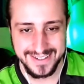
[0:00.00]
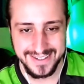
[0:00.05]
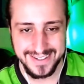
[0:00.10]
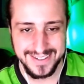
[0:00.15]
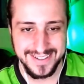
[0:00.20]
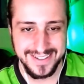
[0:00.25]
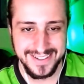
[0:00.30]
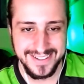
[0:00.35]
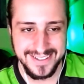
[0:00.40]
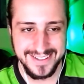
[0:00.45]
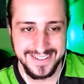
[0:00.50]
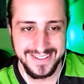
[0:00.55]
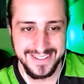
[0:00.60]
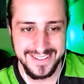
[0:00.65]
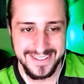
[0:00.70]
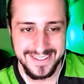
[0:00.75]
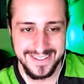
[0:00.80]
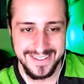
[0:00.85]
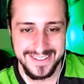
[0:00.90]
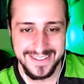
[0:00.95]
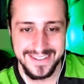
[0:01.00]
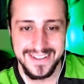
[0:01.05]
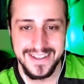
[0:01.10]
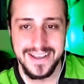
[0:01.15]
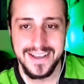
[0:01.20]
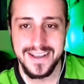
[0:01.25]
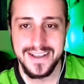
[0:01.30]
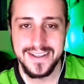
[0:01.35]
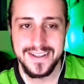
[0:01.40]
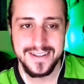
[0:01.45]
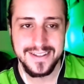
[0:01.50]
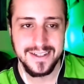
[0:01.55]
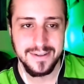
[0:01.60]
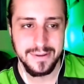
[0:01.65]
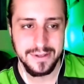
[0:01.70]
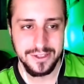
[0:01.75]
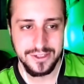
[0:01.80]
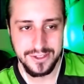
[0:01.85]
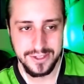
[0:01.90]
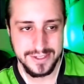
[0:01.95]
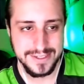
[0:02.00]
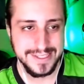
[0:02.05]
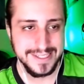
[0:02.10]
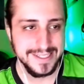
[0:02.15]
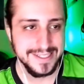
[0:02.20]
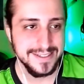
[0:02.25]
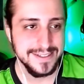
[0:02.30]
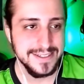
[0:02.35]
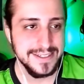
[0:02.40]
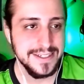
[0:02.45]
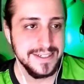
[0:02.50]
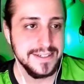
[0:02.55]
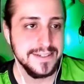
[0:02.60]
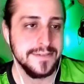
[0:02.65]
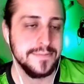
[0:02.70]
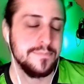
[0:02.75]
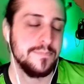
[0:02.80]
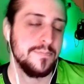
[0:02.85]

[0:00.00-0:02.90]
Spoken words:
they talk about Justice League.